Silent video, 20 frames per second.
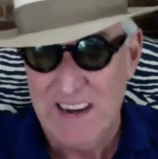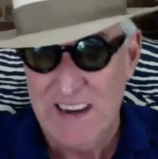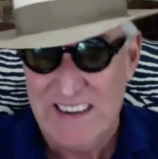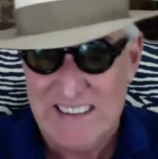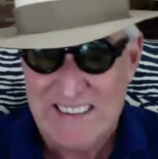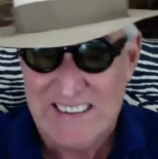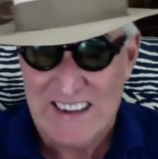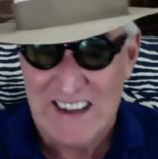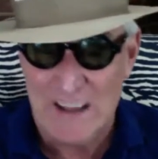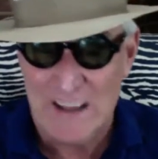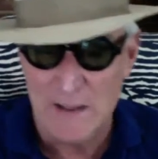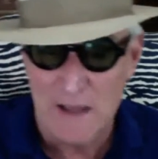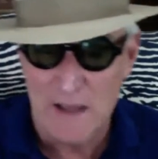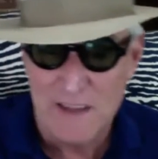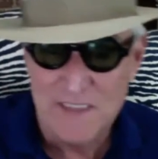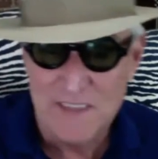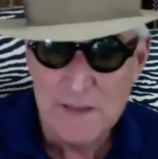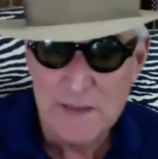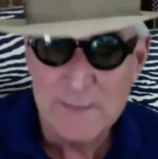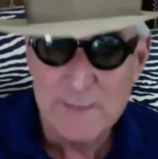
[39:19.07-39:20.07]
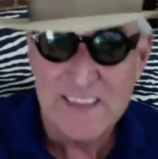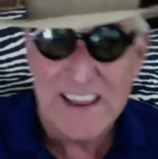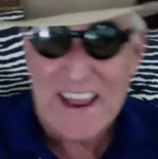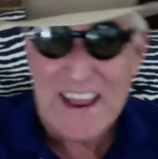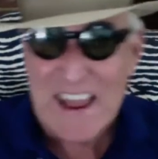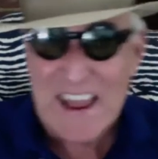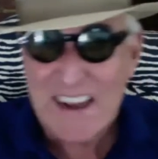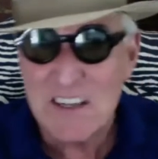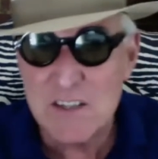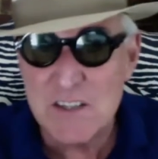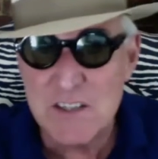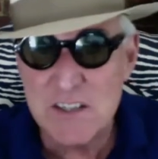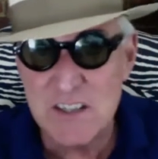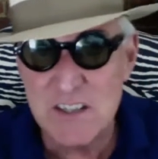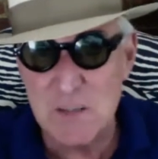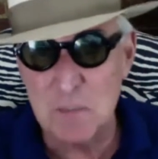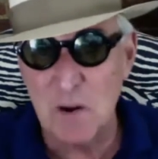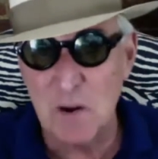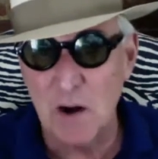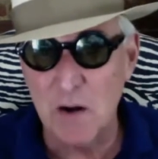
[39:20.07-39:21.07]
And I think they
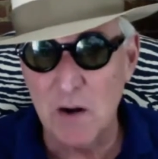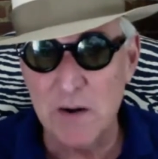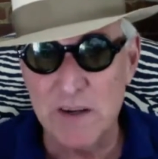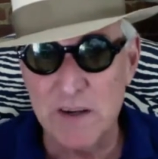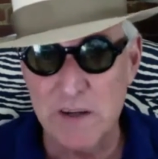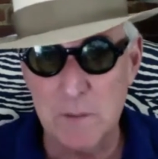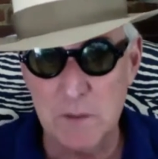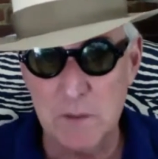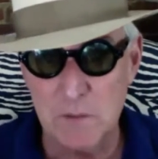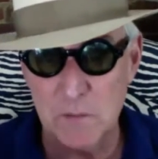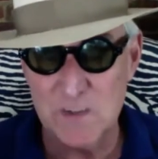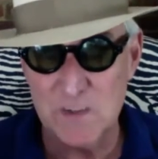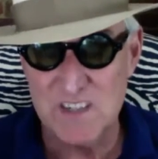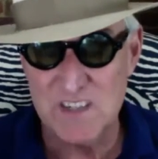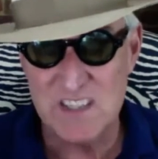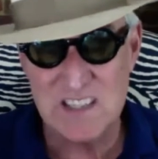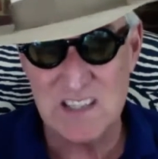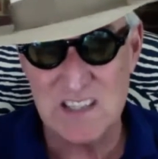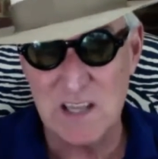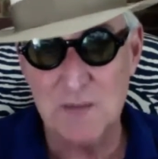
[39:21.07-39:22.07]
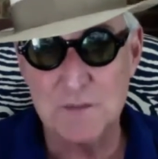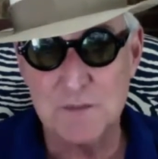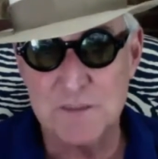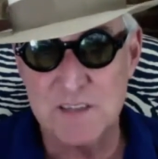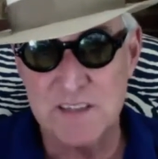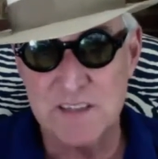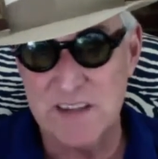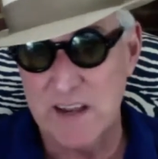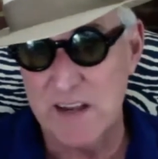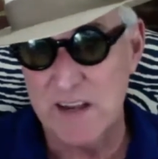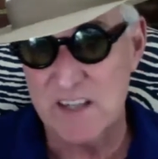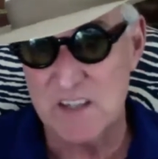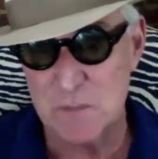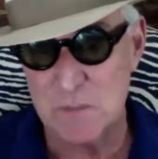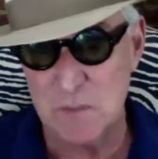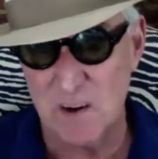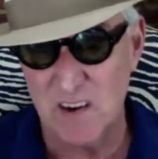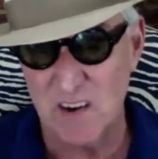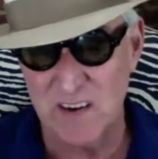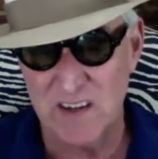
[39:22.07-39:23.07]
exit the party, which is left today
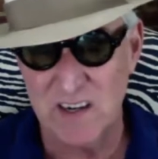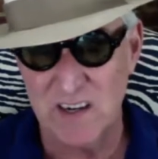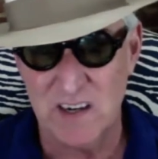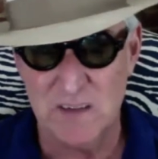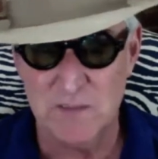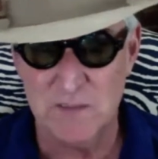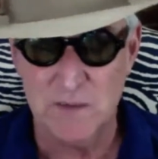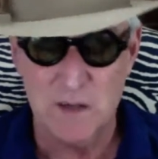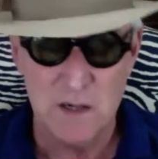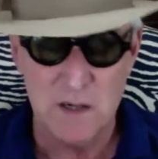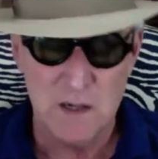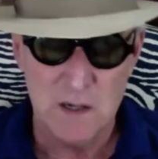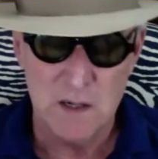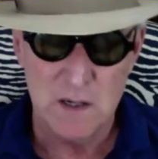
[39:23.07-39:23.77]
as a party of